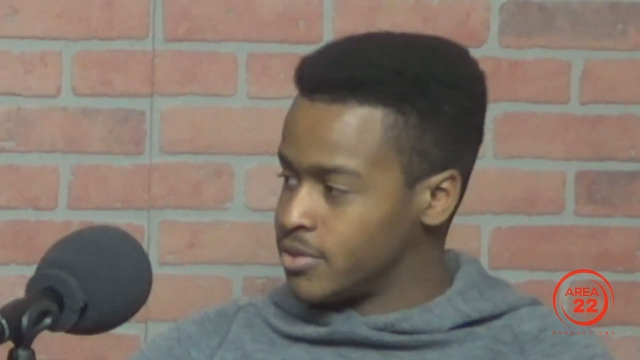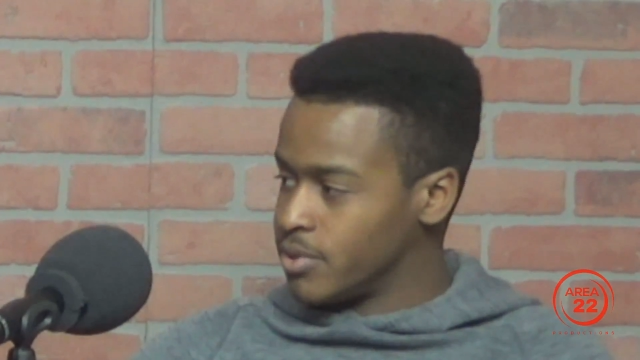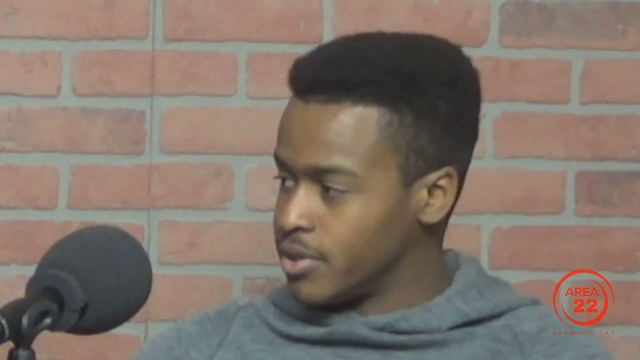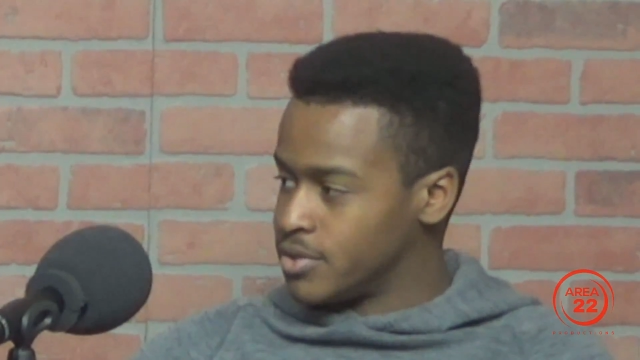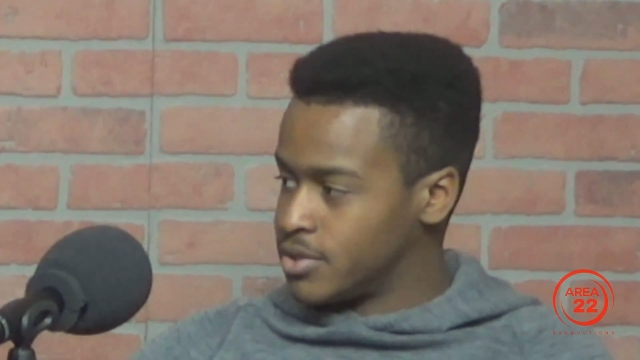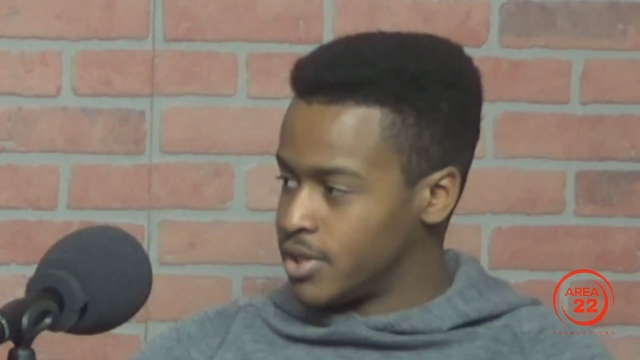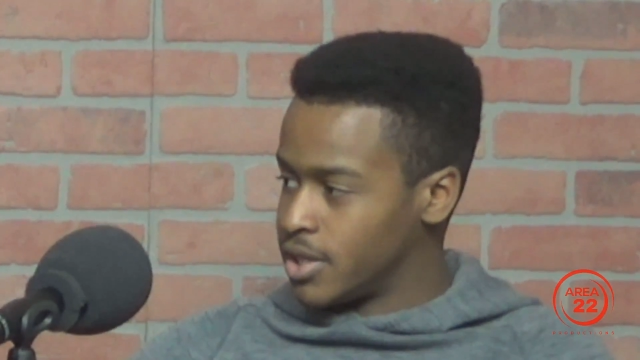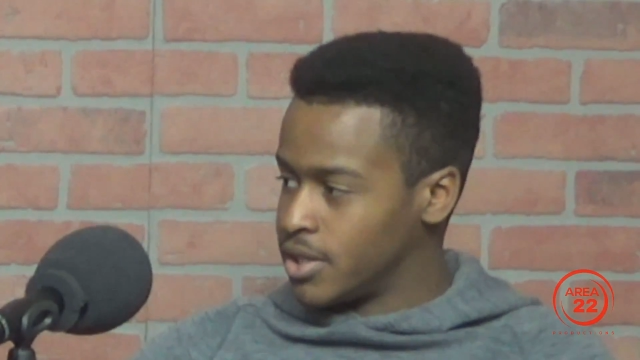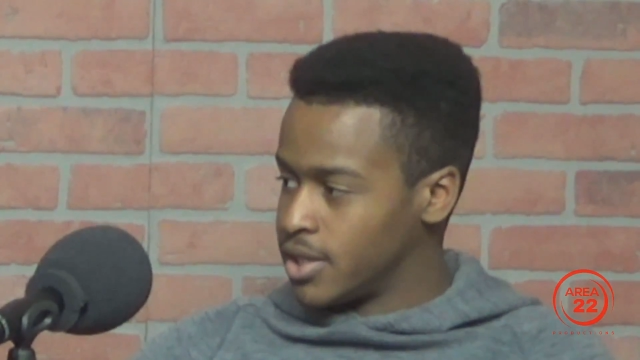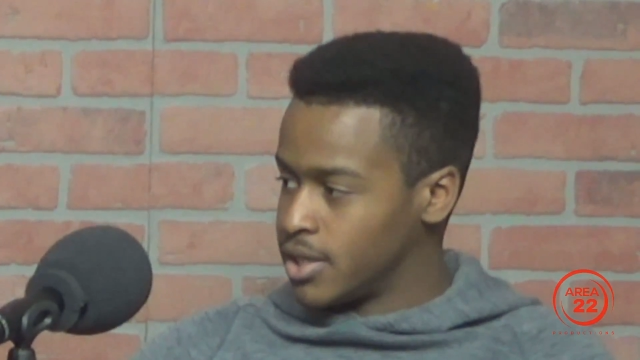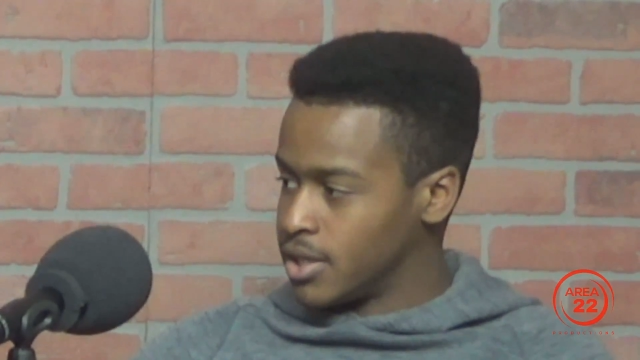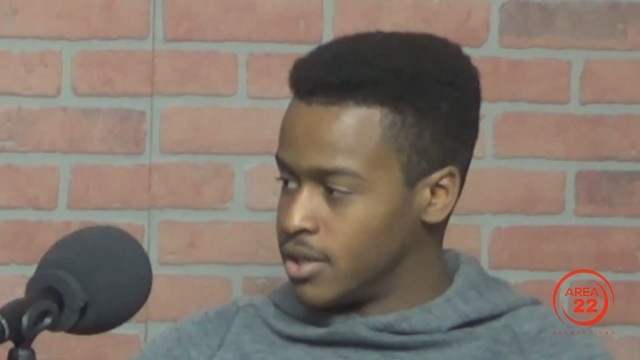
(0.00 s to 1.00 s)
or else it's not
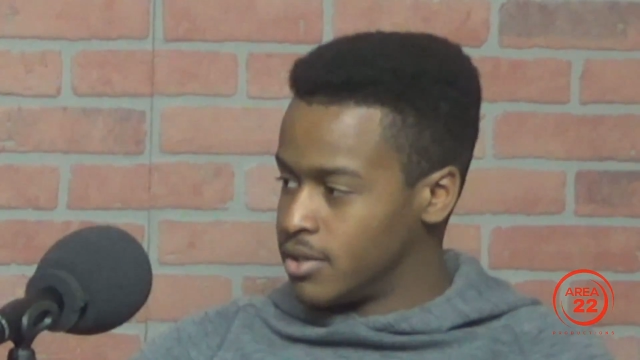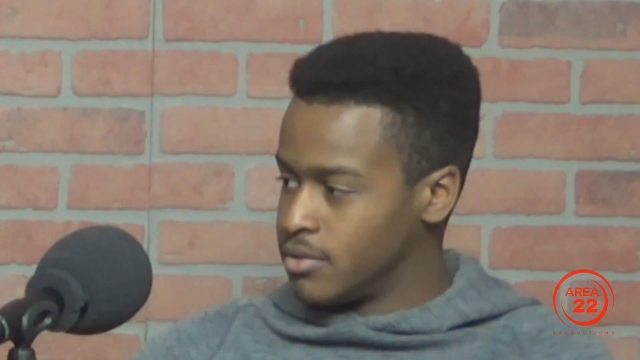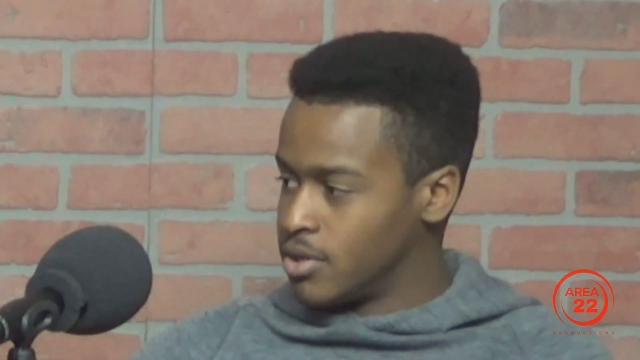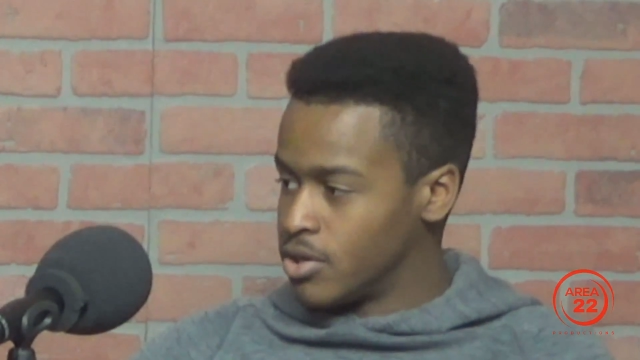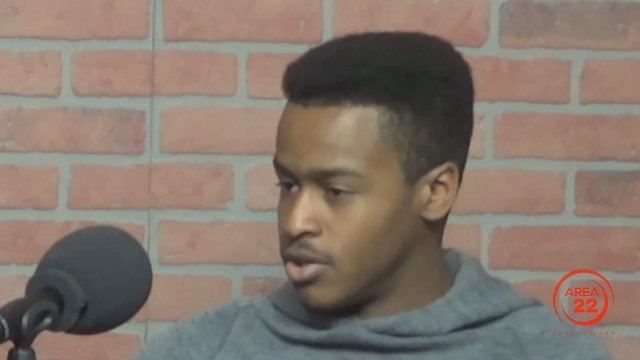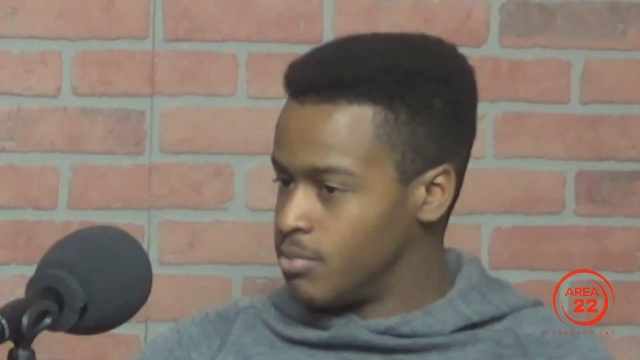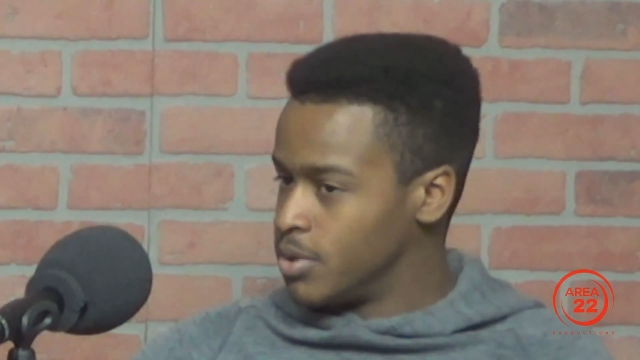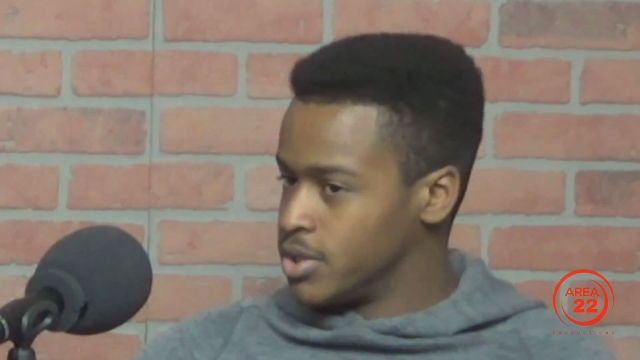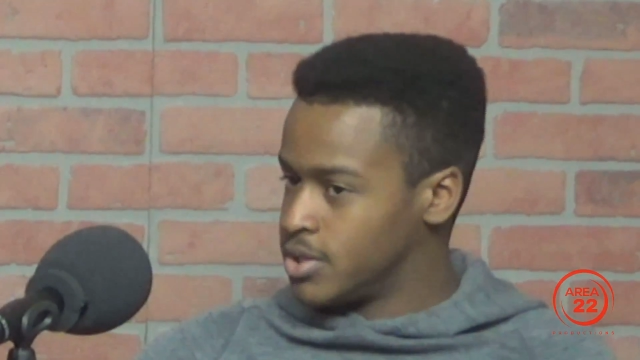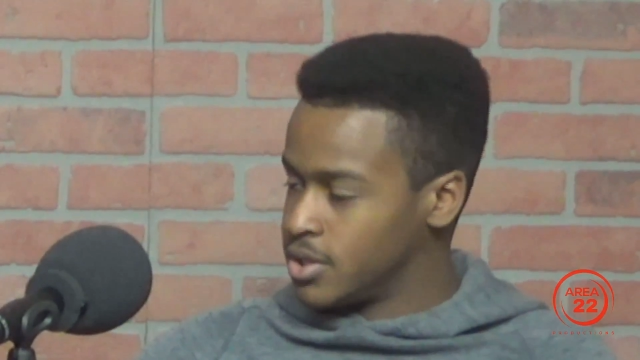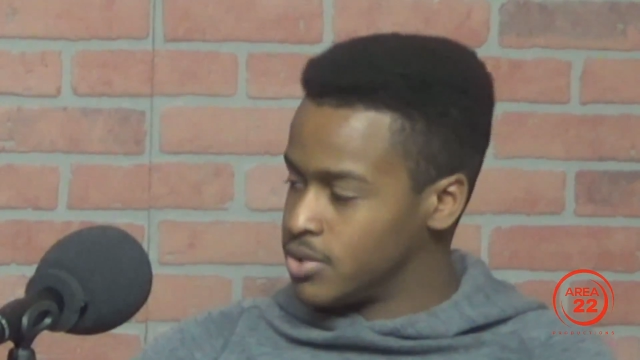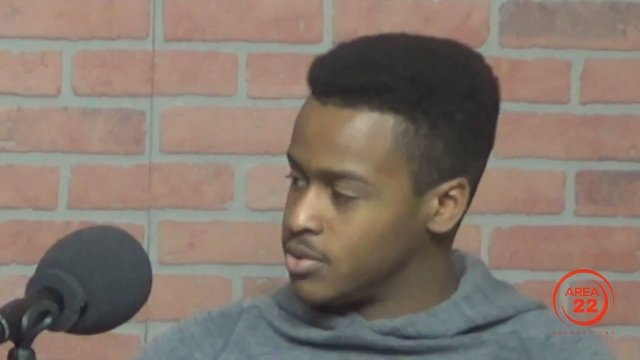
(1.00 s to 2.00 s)
like a
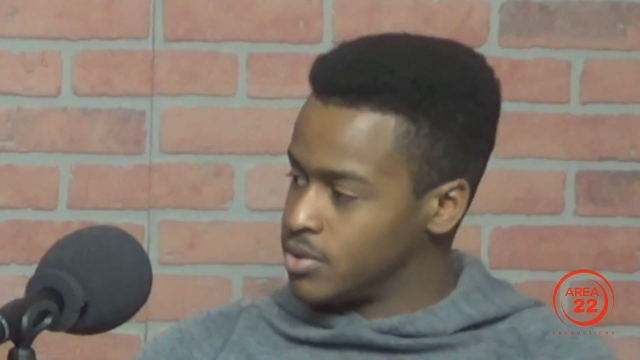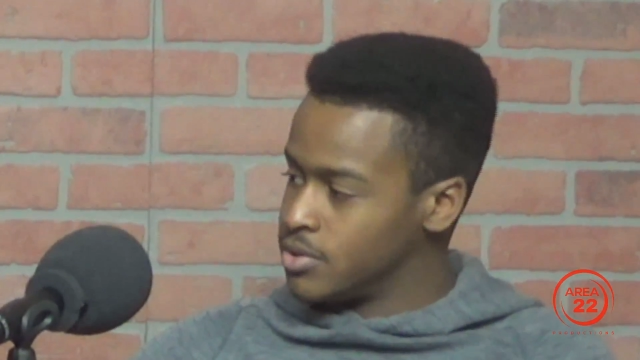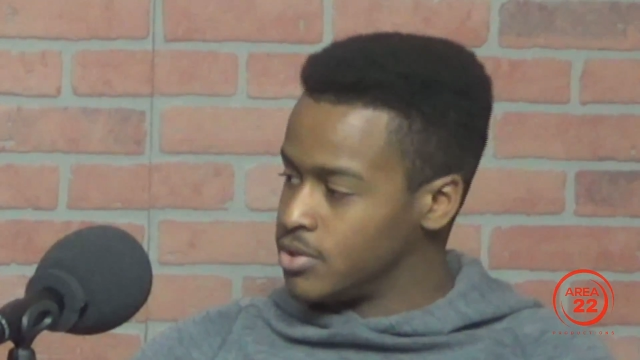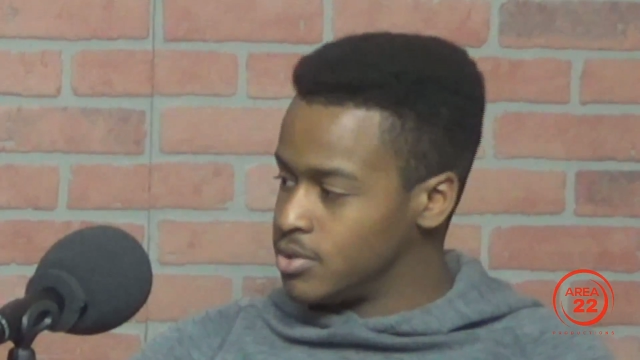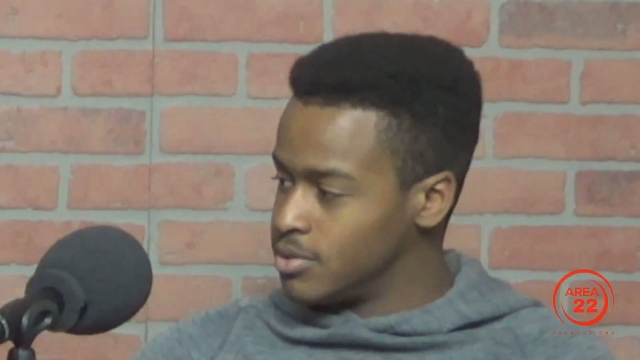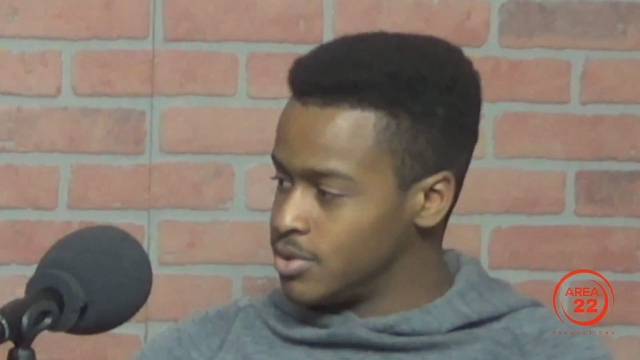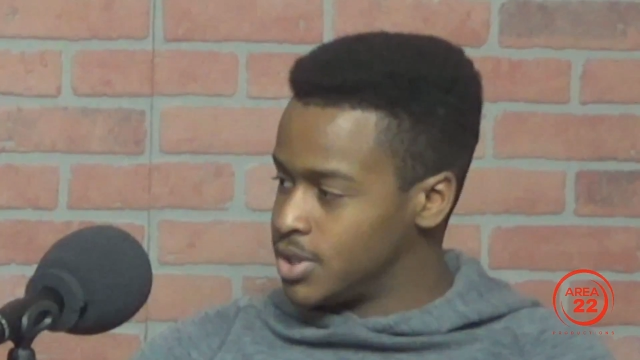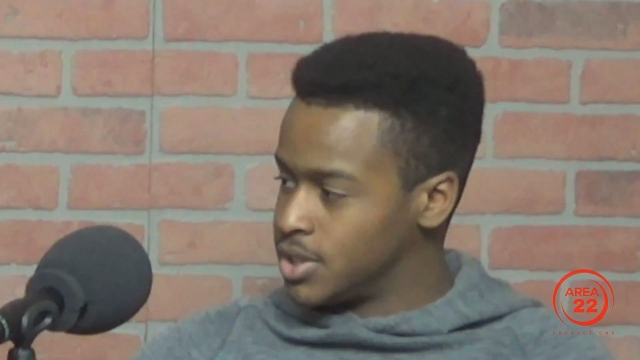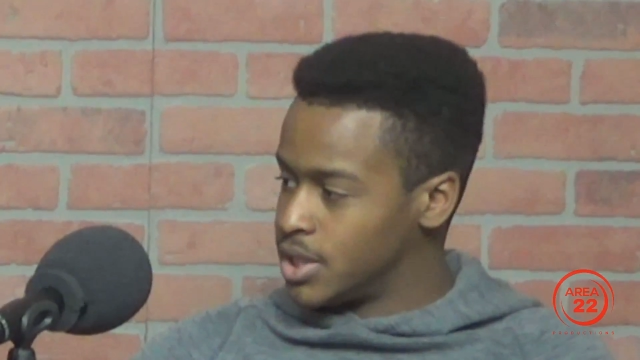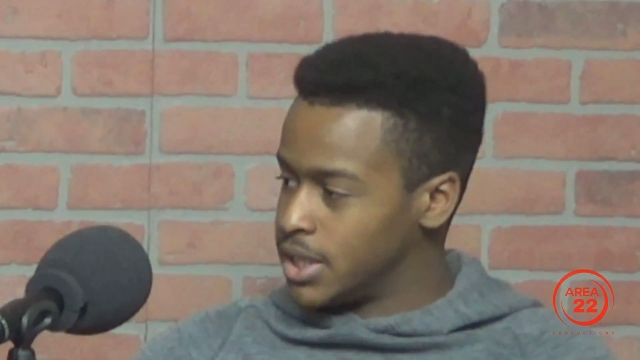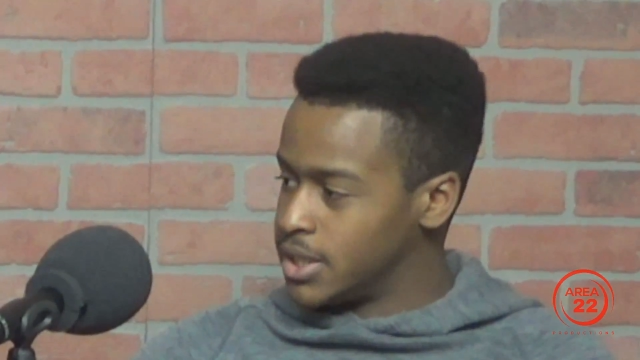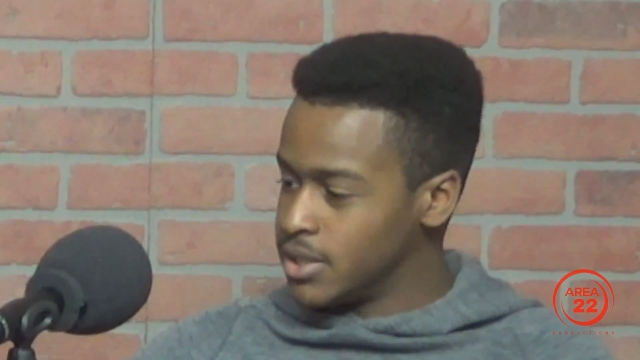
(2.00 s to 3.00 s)
globalistic sort of
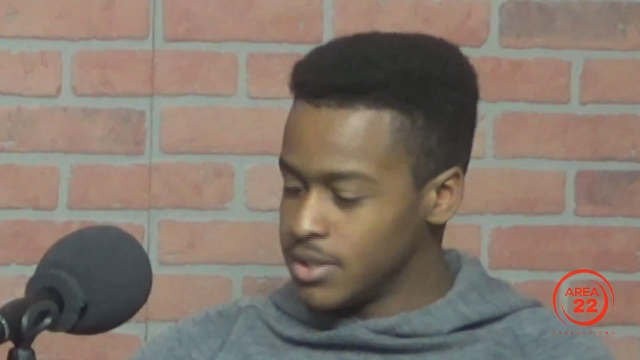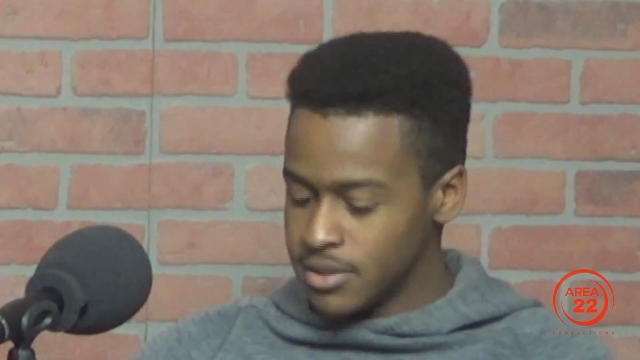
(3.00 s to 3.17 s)
society.